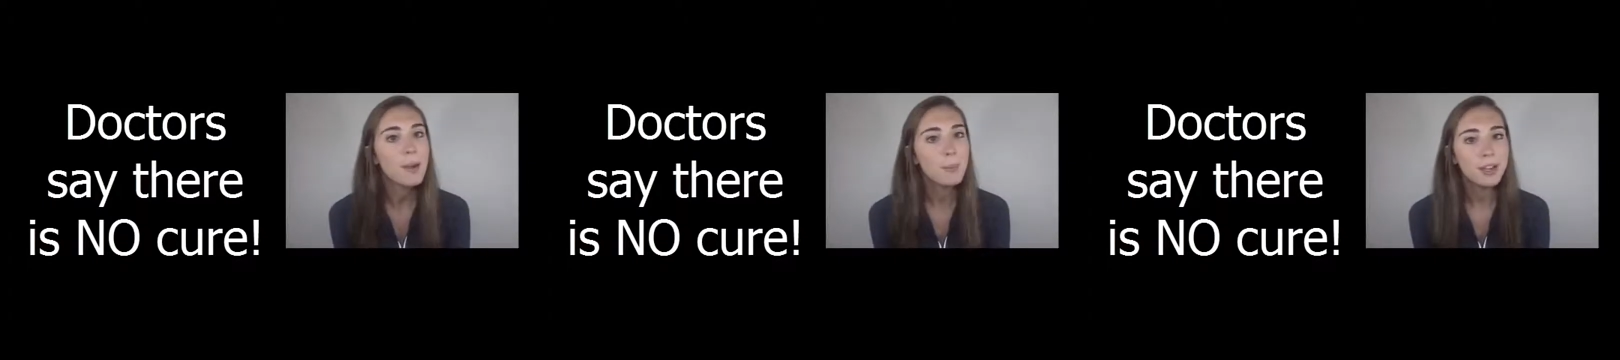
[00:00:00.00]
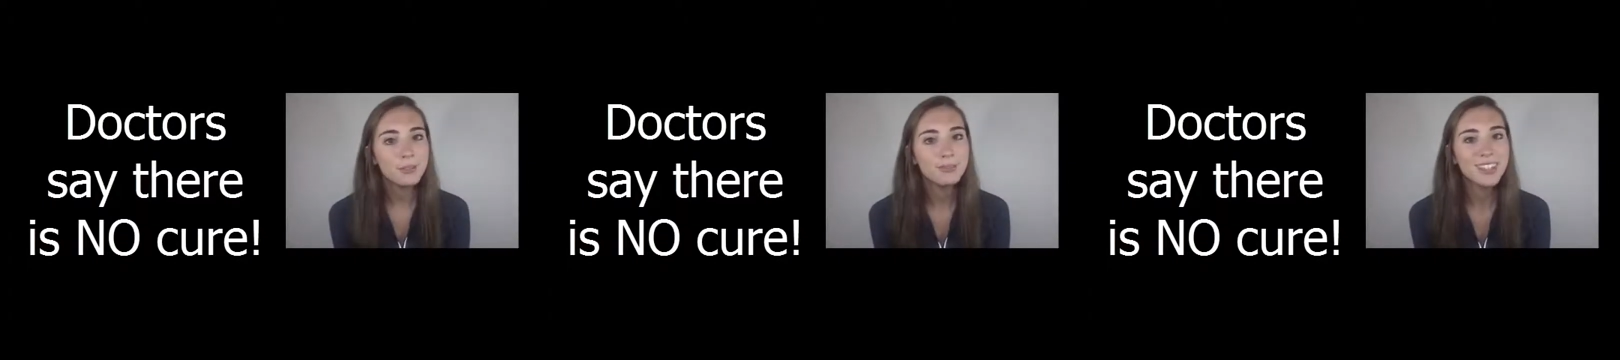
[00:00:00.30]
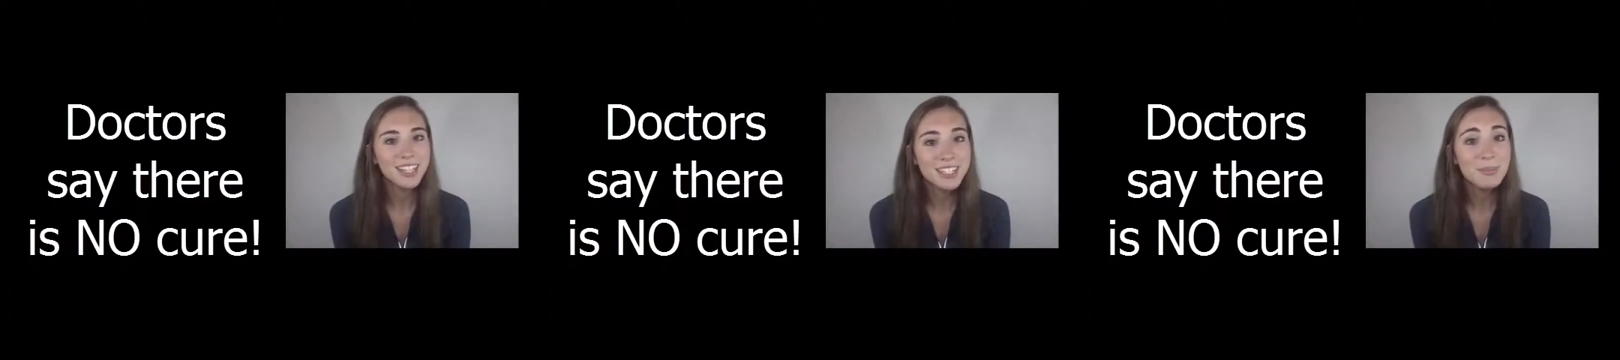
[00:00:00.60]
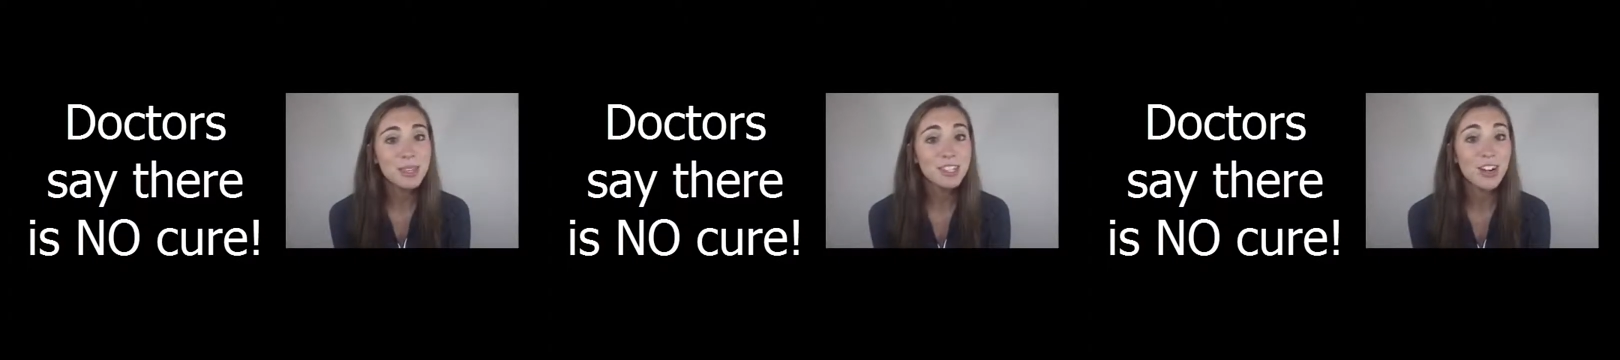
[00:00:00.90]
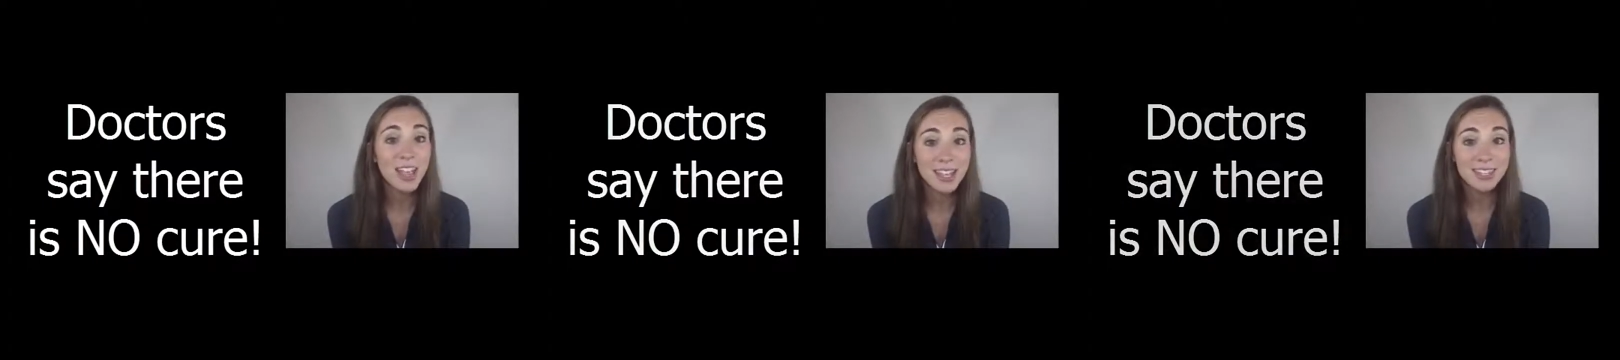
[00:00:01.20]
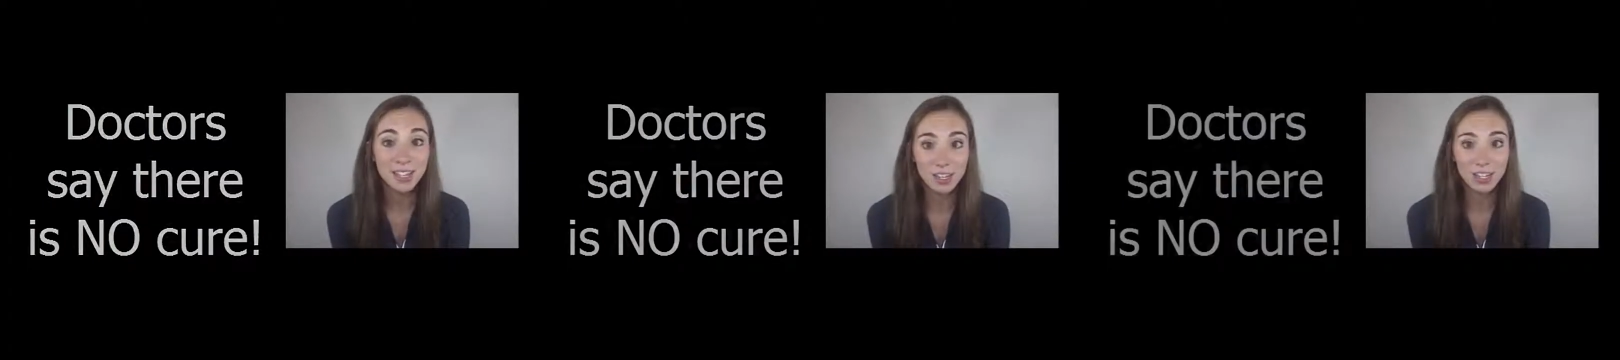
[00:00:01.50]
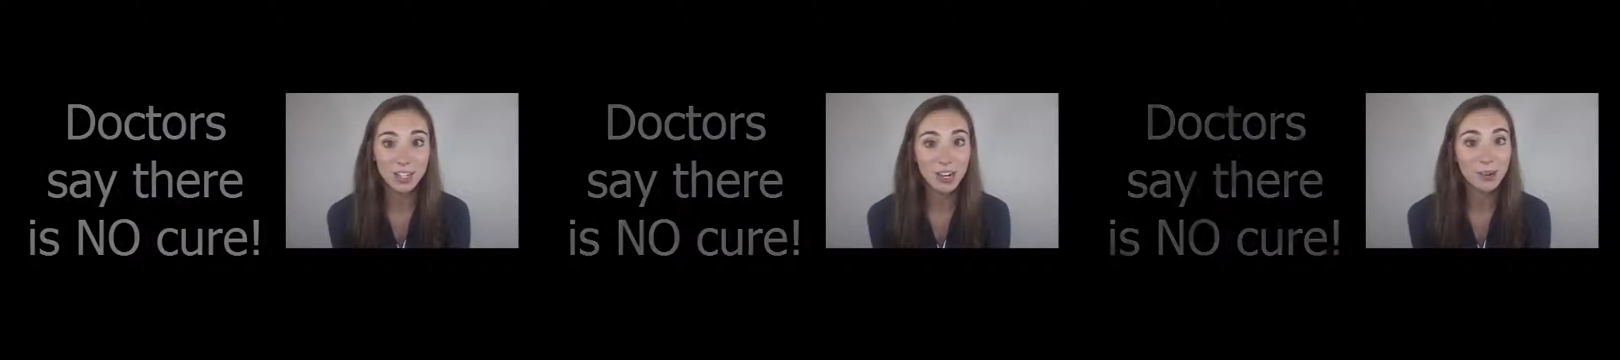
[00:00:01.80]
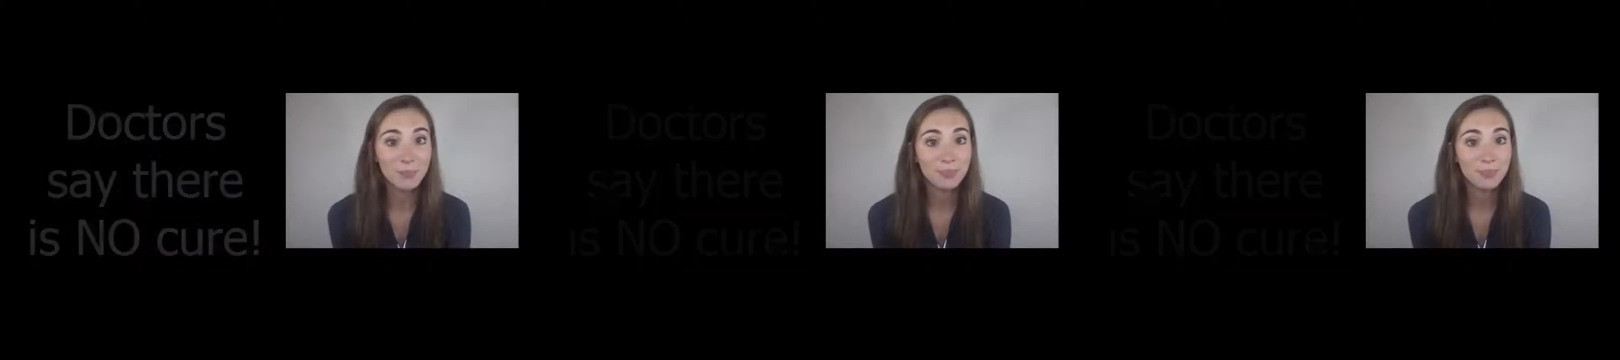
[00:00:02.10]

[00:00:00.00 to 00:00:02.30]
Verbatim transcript: But that doesn't mean there isn't a cure.